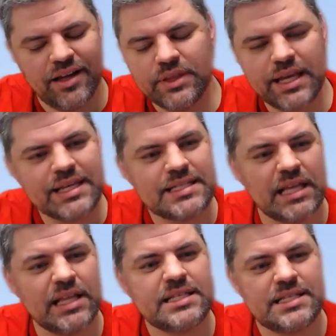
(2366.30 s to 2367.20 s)
They
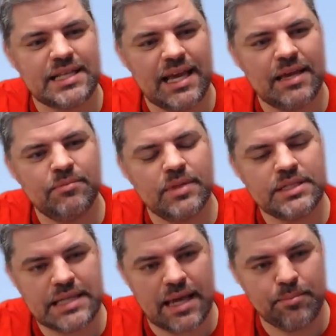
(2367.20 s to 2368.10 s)
send the same
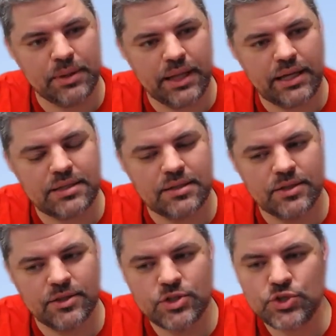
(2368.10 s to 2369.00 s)
template
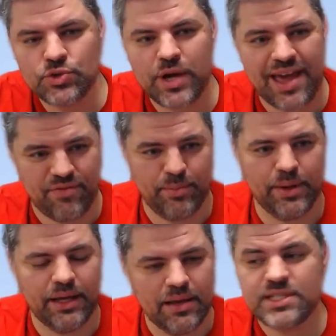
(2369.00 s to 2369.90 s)
to
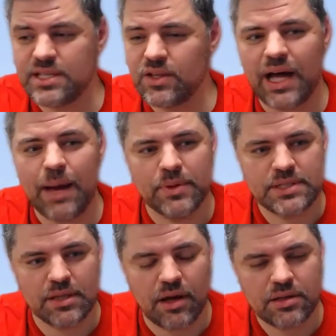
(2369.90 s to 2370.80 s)
everybody. Still happens
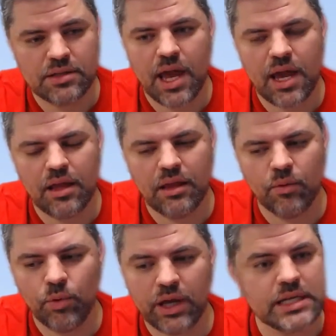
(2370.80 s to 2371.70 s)
a lot. And
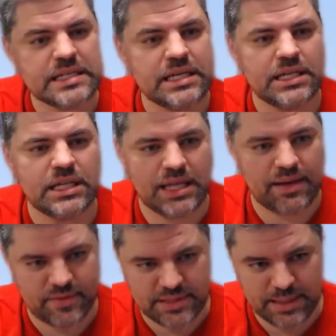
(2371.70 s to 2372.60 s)
we're going to see the death
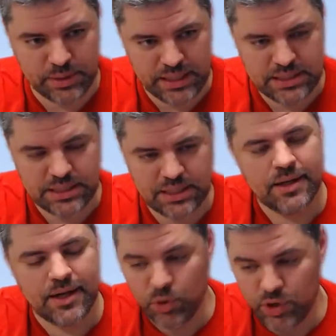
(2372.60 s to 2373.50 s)
of templates.
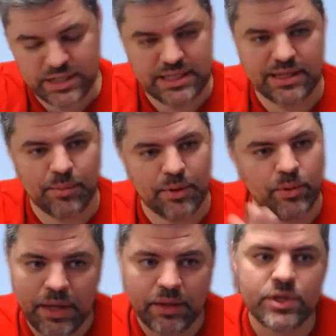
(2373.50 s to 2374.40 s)
We're already seeing that, by the way.
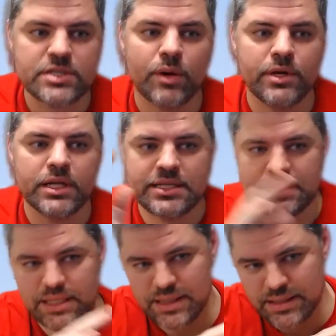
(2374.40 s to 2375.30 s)
And the reason why we're going to
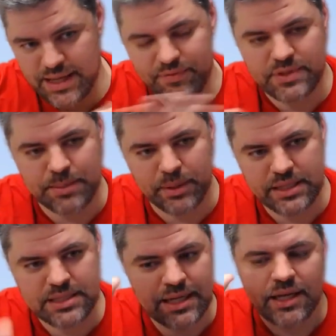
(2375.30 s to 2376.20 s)
see the death of
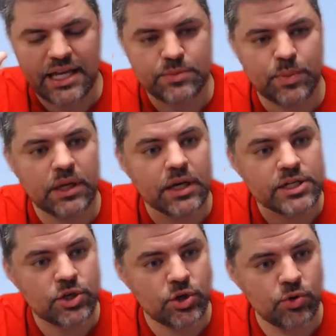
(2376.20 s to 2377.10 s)
templates is
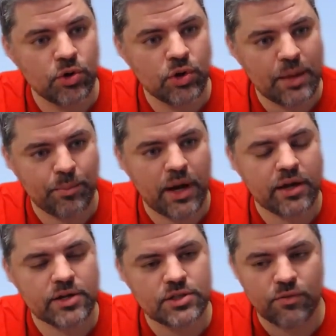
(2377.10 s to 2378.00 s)
because Google and
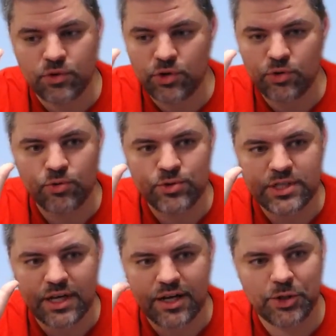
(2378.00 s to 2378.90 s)
Microsoft use
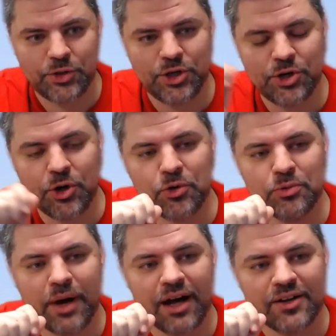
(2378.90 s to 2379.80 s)
their own
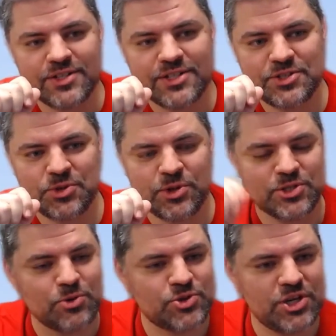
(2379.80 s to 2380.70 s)
models to
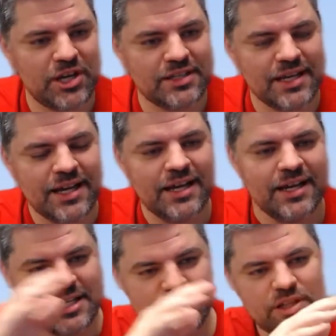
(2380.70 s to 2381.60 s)
associate
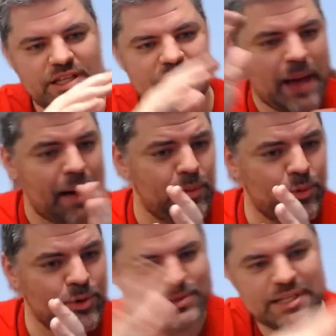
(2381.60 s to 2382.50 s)
essentially spam
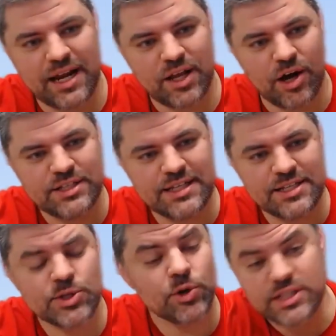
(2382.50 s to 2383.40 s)
reports with static content.
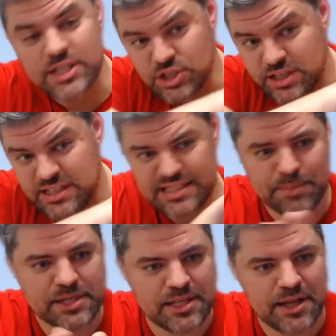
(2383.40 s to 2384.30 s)
So essentially,
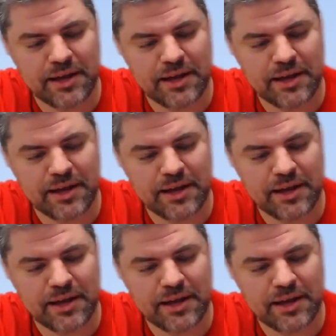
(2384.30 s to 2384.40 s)
templates are dying.